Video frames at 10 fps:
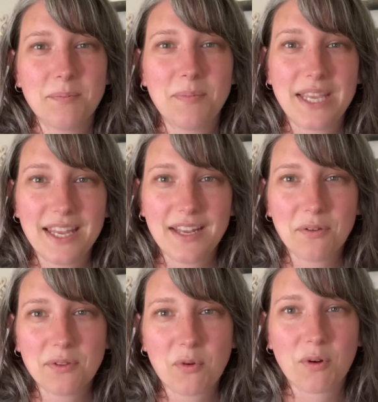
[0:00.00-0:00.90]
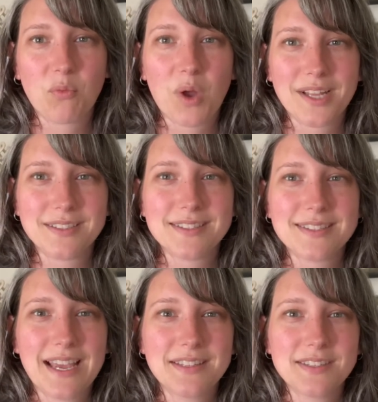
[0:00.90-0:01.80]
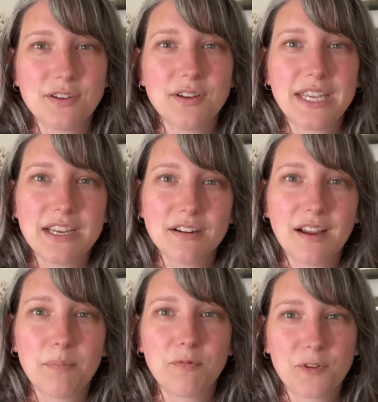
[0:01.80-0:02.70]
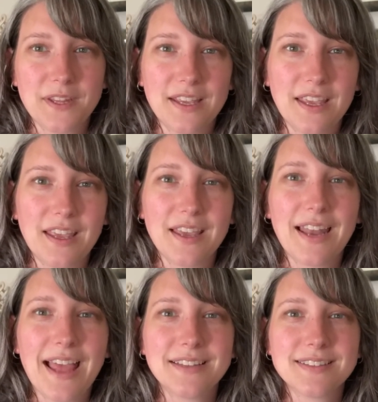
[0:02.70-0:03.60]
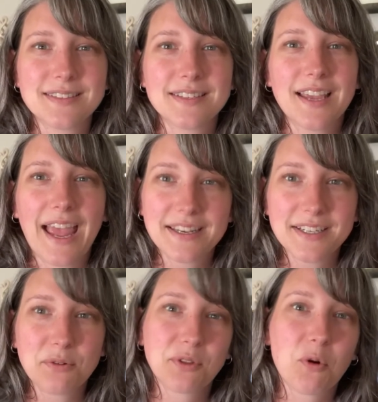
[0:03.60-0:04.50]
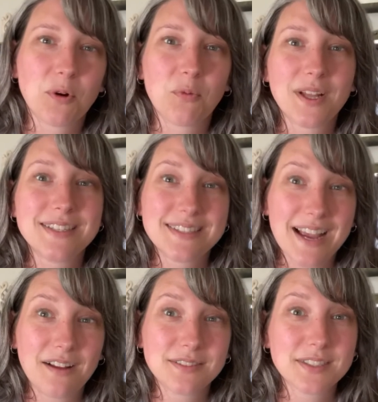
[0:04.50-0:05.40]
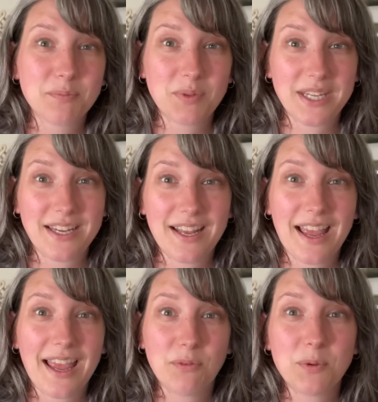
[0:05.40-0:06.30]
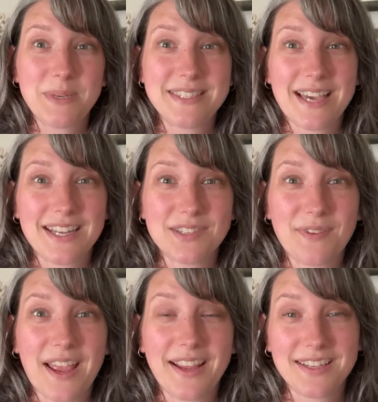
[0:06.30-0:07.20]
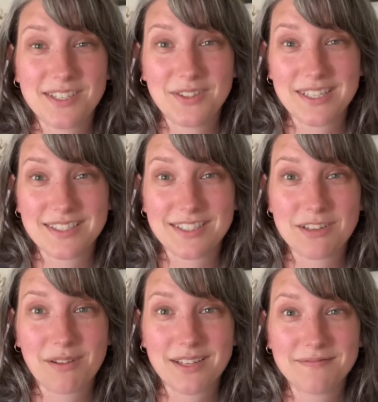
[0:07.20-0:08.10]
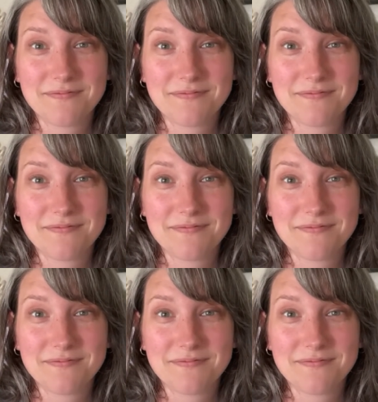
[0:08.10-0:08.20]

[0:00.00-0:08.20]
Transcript: Beginning with chord 1 sets your ear up for the key, and ending with chord 1 sounds complete and will be satisfying as you listen to it.